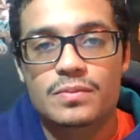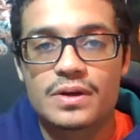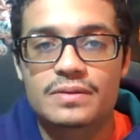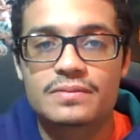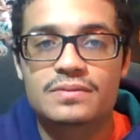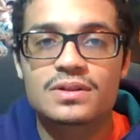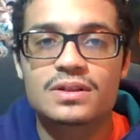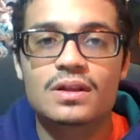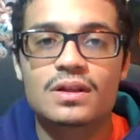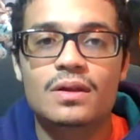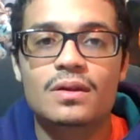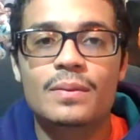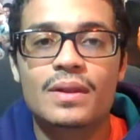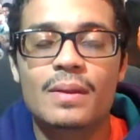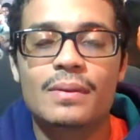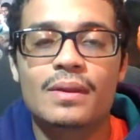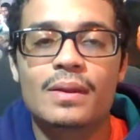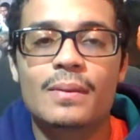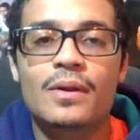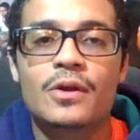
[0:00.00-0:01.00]
But, you know,
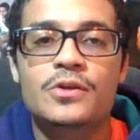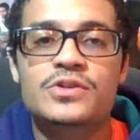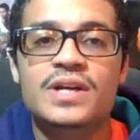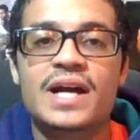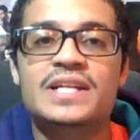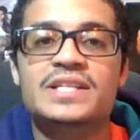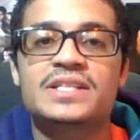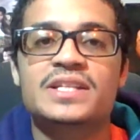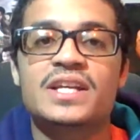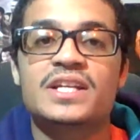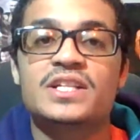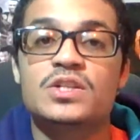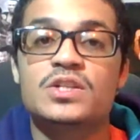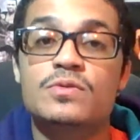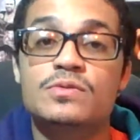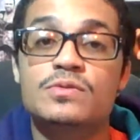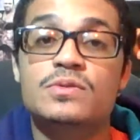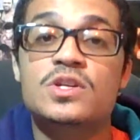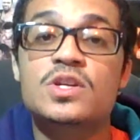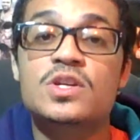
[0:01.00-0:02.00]
let me know what you guys think.
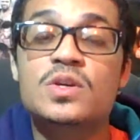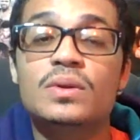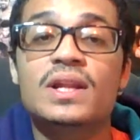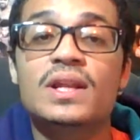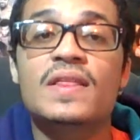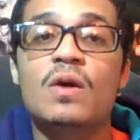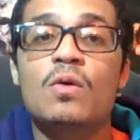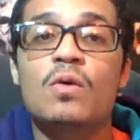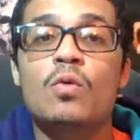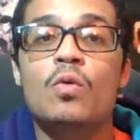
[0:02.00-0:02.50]
Do you believe that